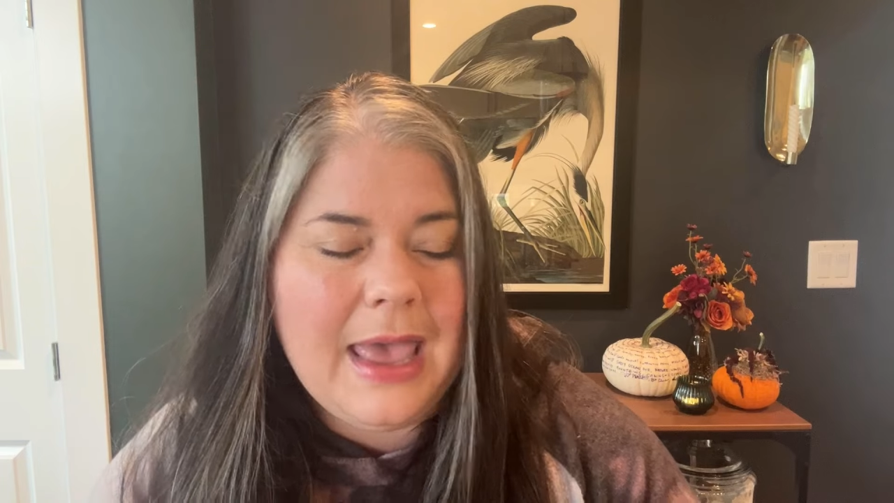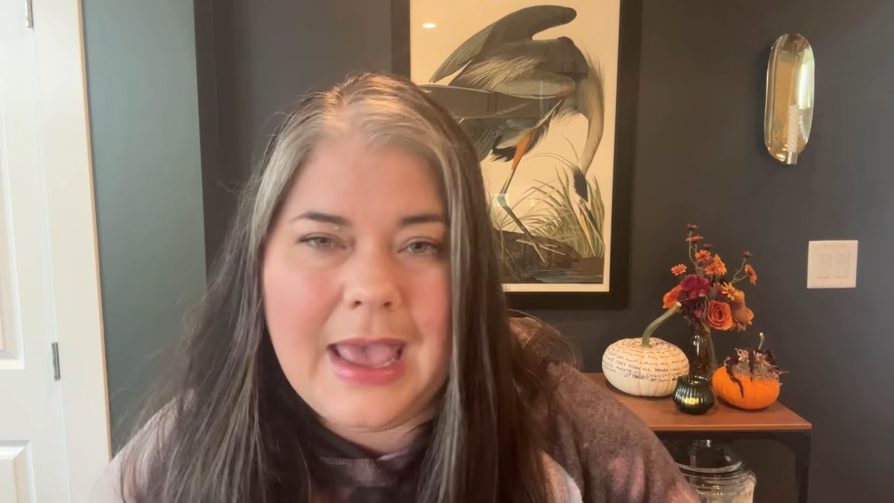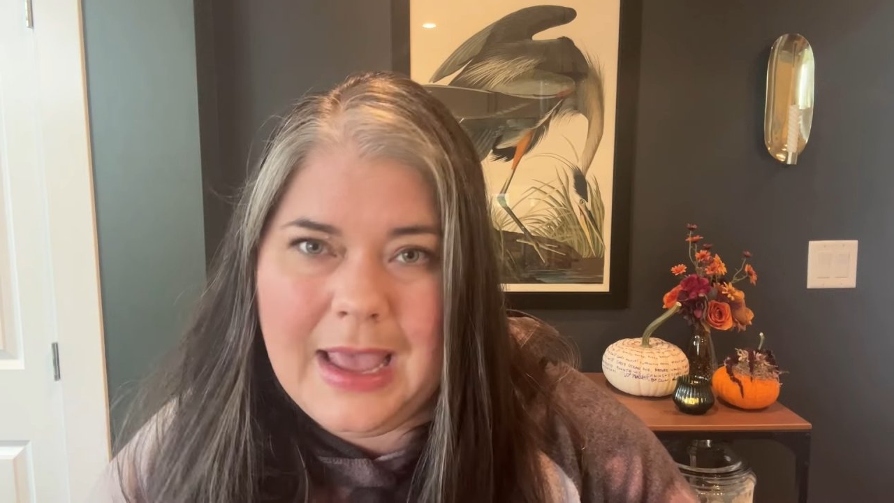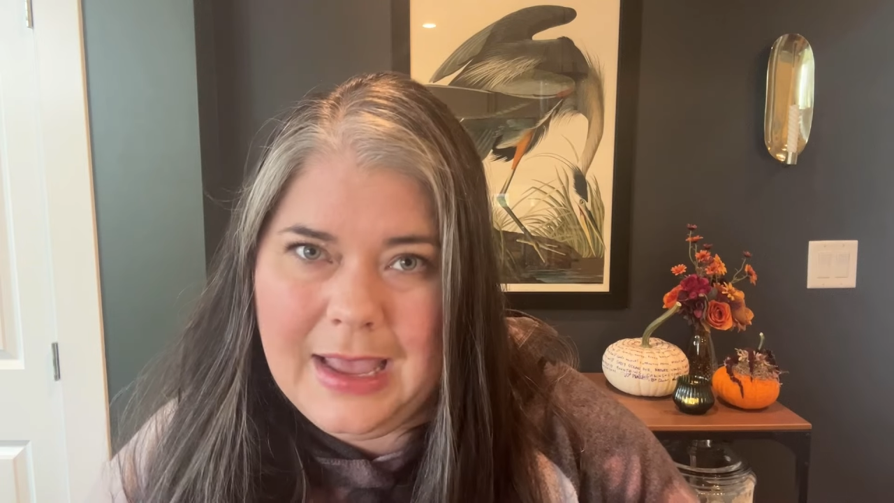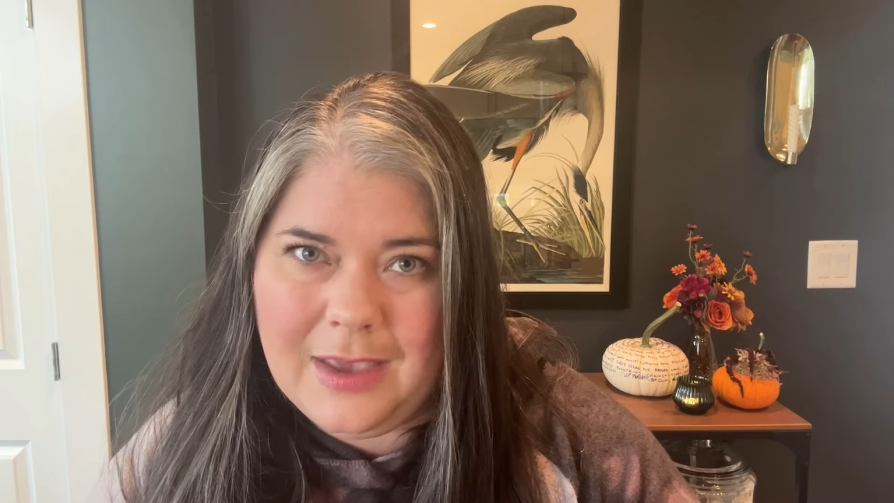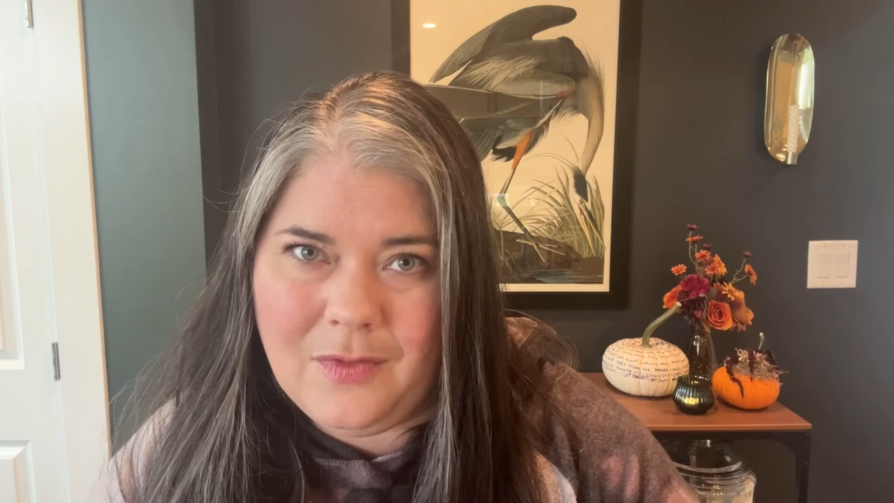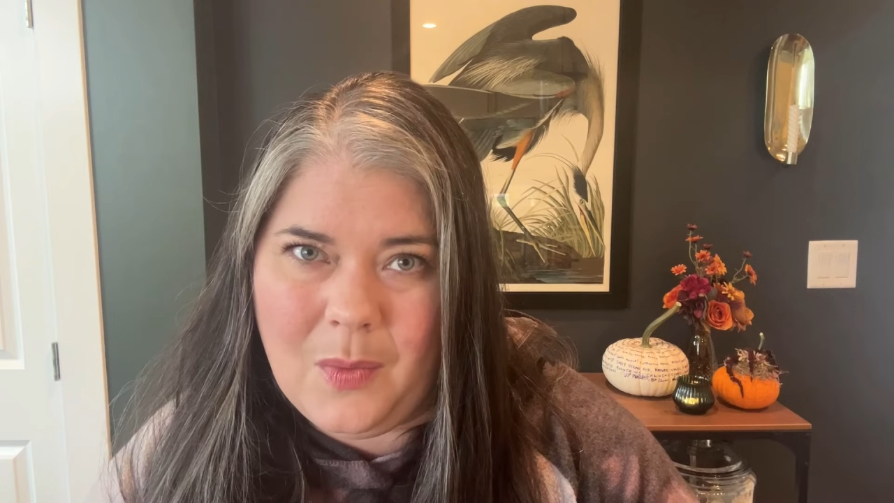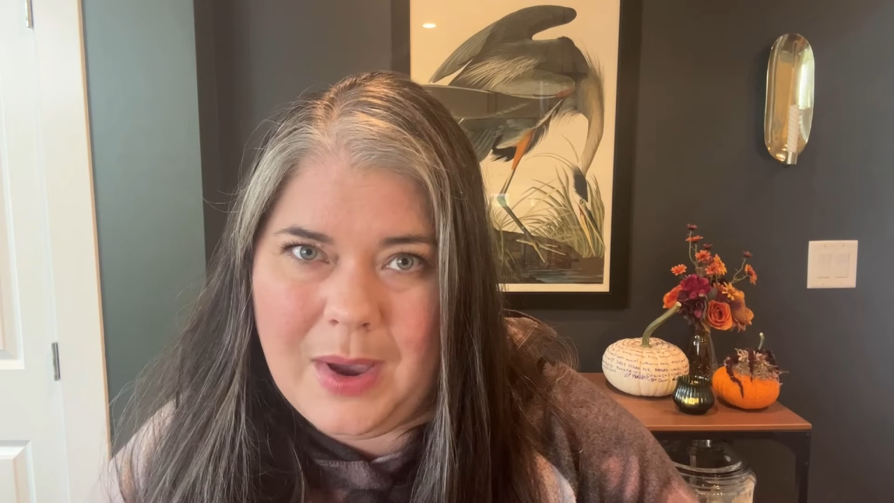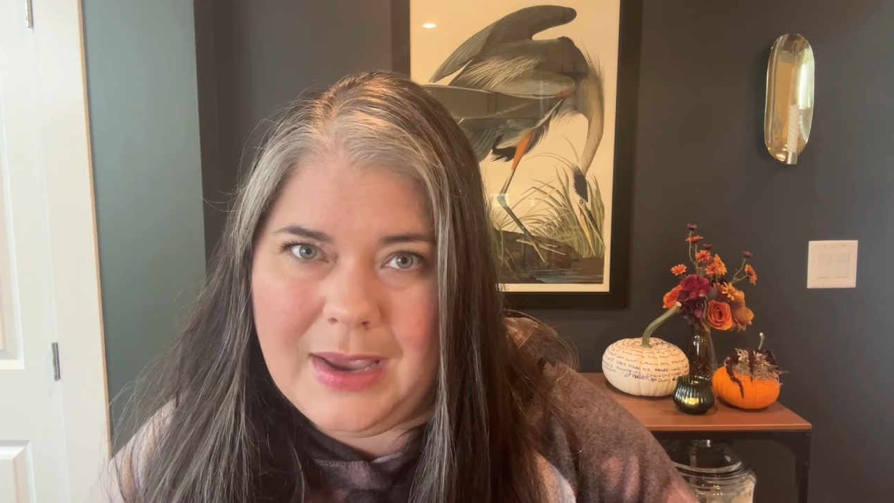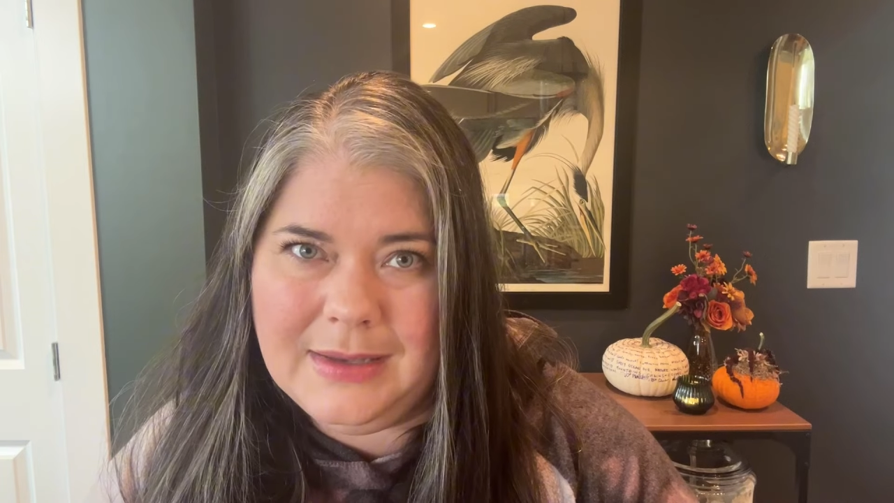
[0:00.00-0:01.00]
8
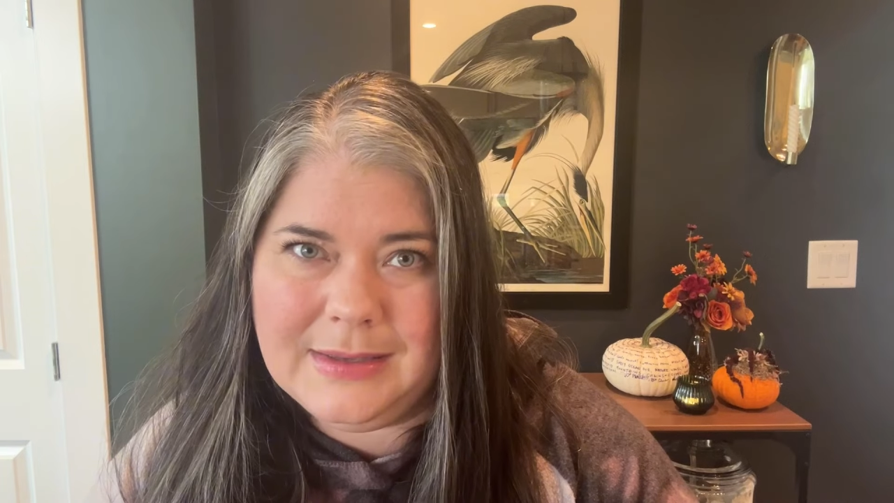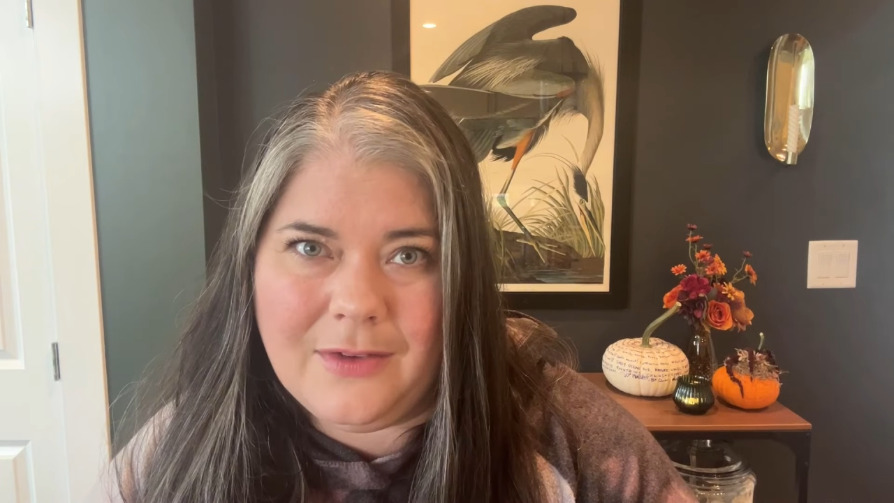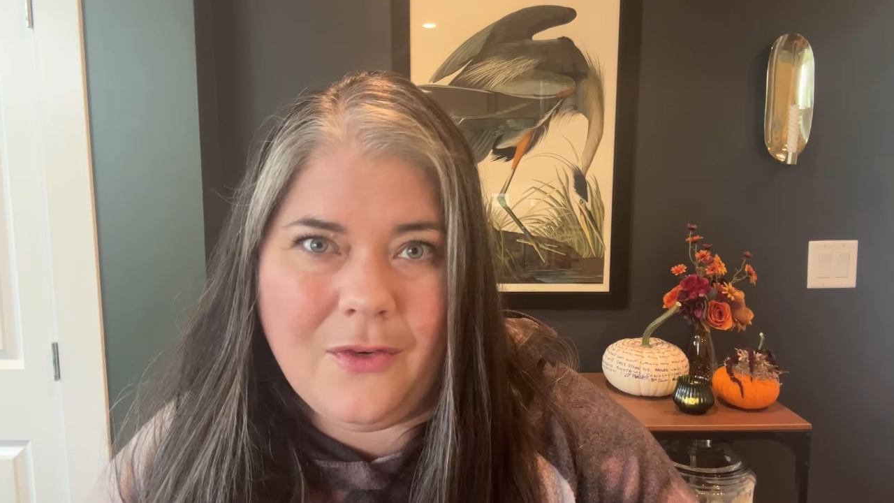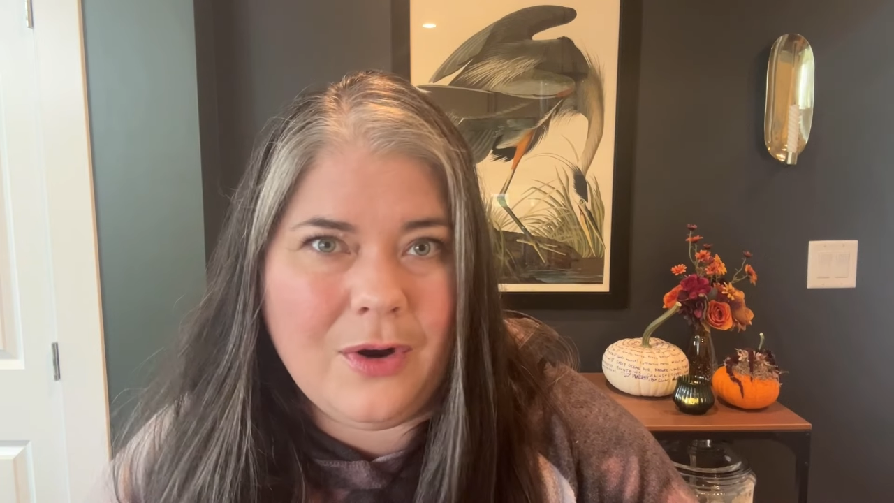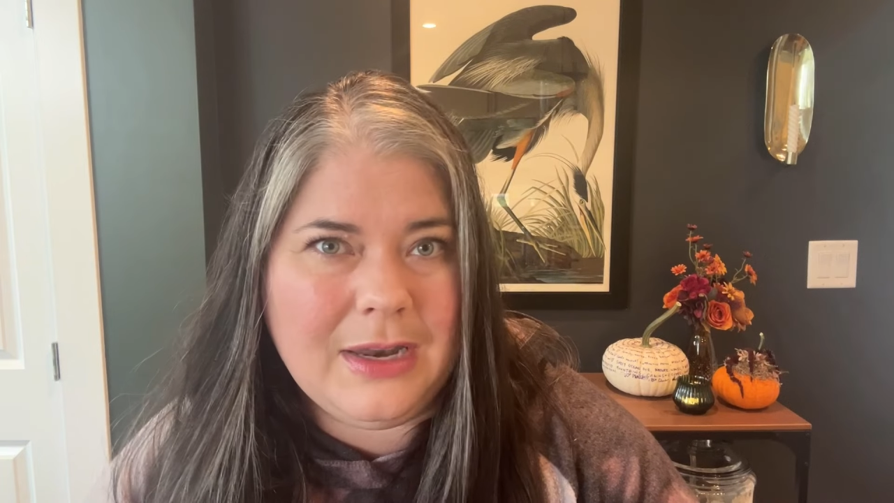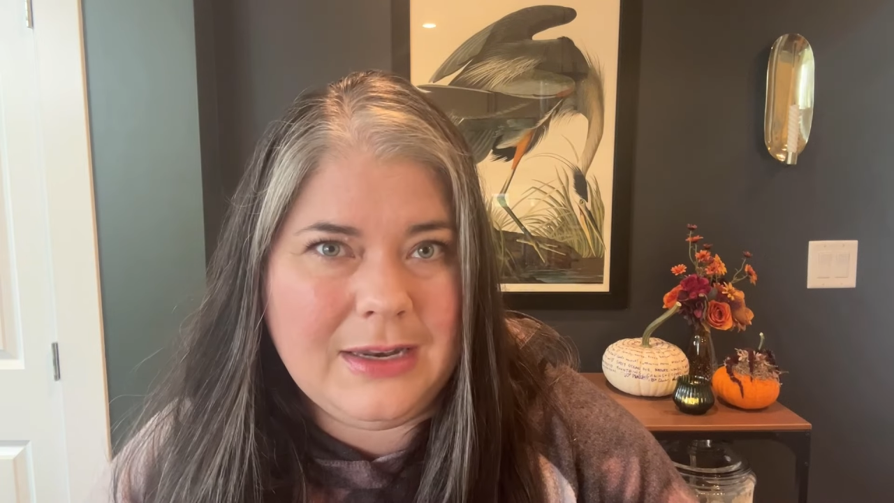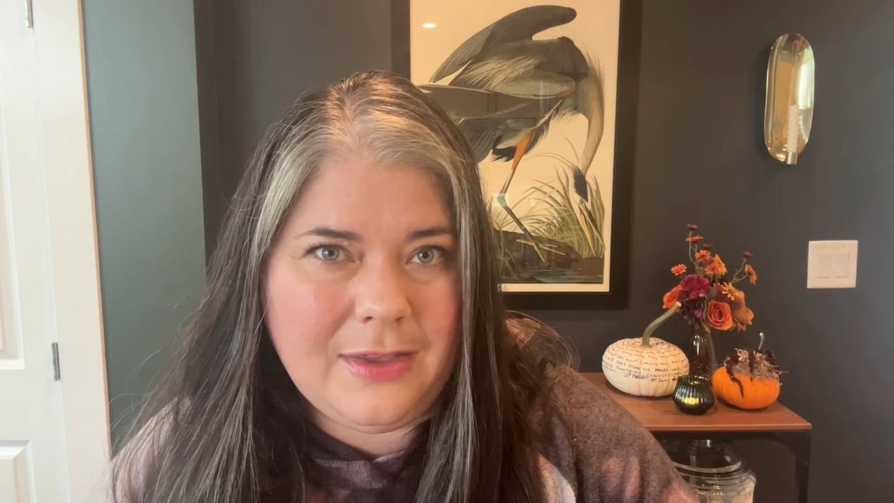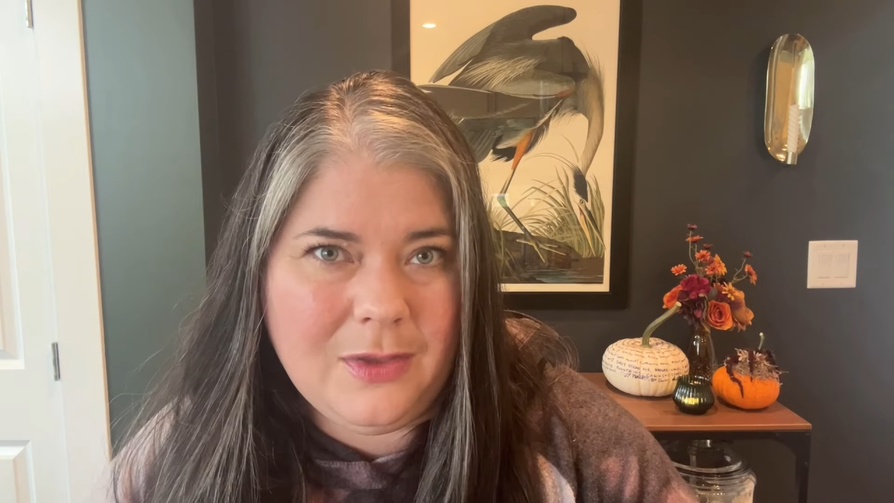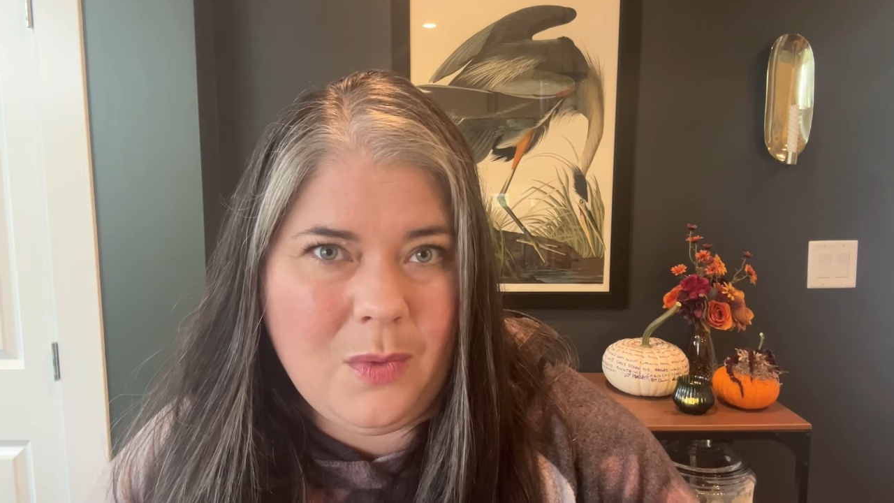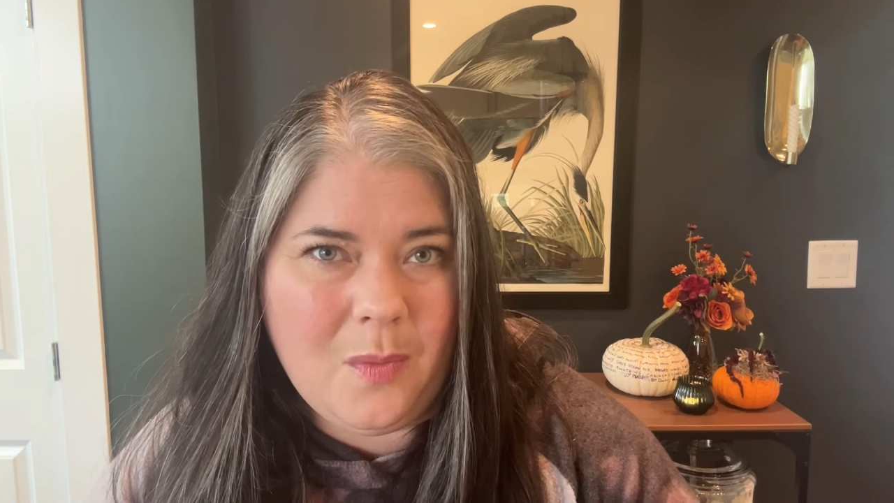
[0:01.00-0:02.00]
giveaways. I've already
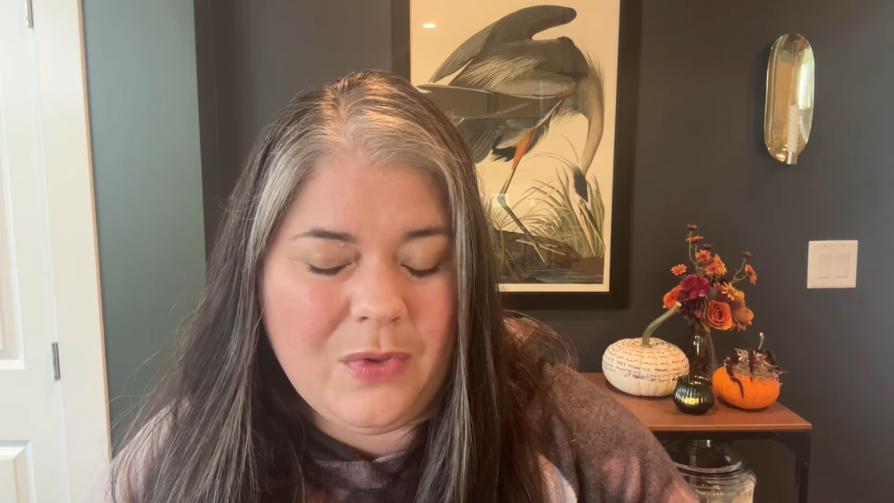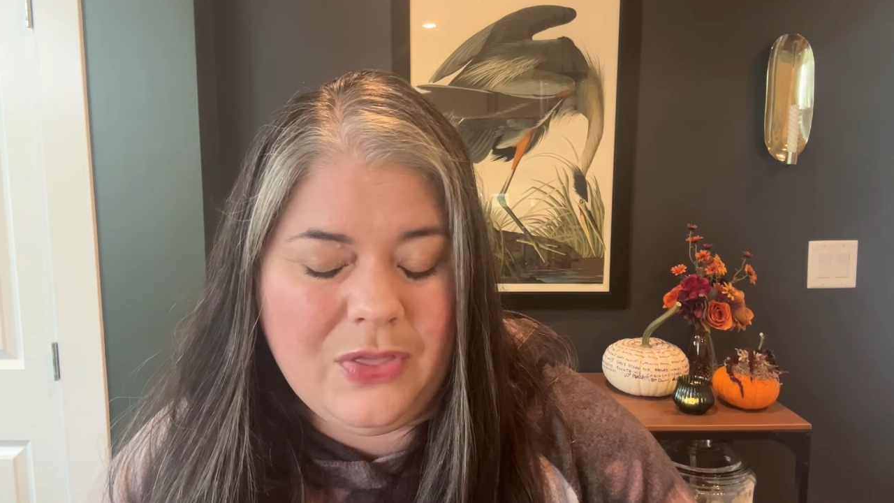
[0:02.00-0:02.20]
done the one